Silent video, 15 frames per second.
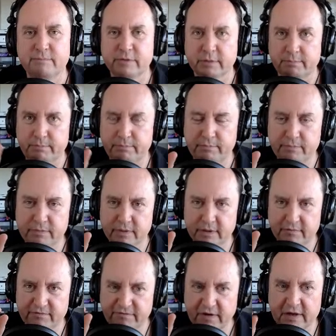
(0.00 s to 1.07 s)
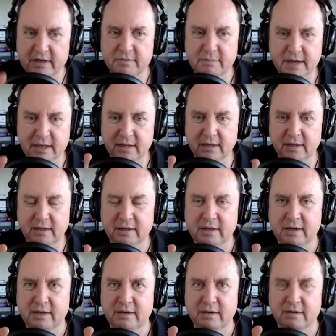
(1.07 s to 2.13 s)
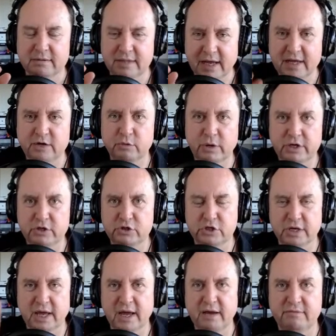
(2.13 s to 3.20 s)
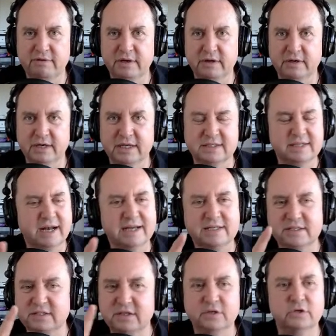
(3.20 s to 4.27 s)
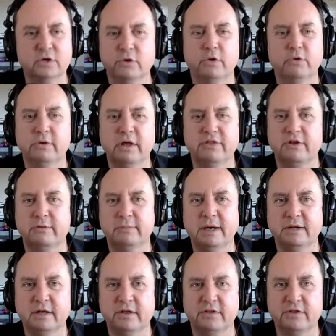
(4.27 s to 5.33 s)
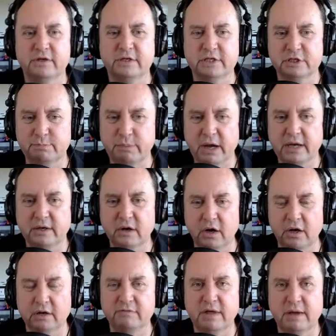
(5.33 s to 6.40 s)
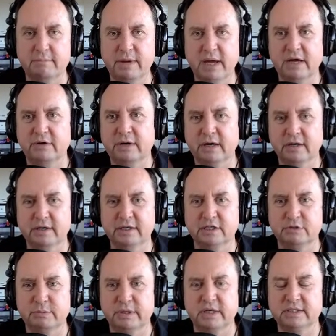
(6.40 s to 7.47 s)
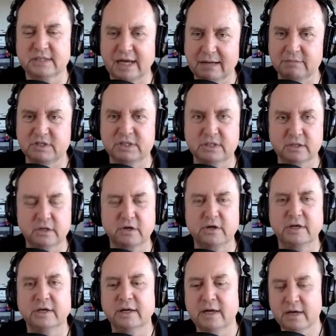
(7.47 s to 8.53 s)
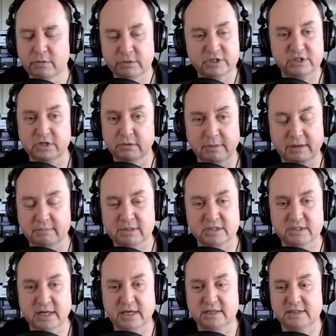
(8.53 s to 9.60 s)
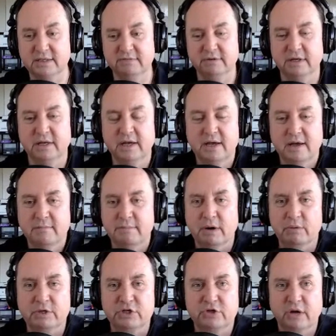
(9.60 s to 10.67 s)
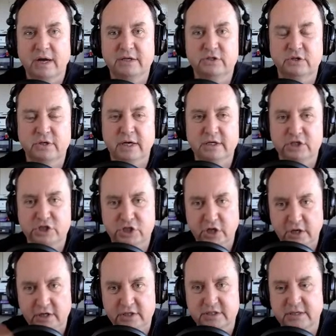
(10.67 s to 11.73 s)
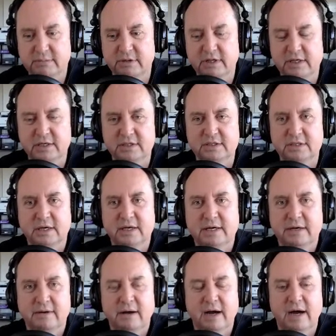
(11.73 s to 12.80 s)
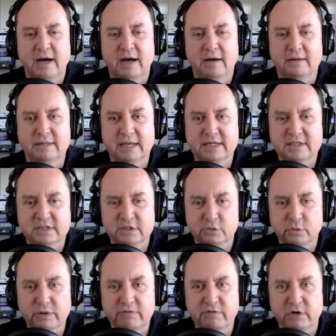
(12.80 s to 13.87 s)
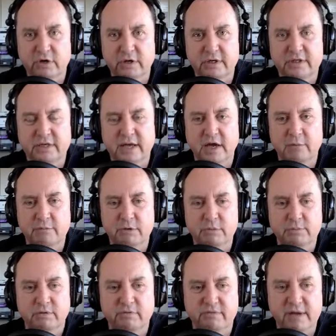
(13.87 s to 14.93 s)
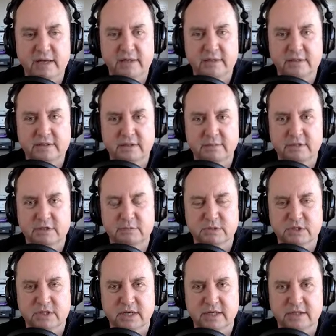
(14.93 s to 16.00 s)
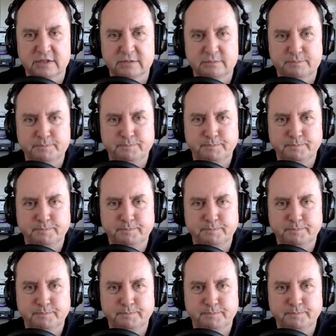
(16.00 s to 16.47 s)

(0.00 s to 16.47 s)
The the fundamental takeaway you should have here is I still don't know nothing about nothing. Despite all of that background and experience, I'm still learning. We still make mistakes, even, but we try to share some of these uh, lessons that we've learned to help you prevent some of these mistakes.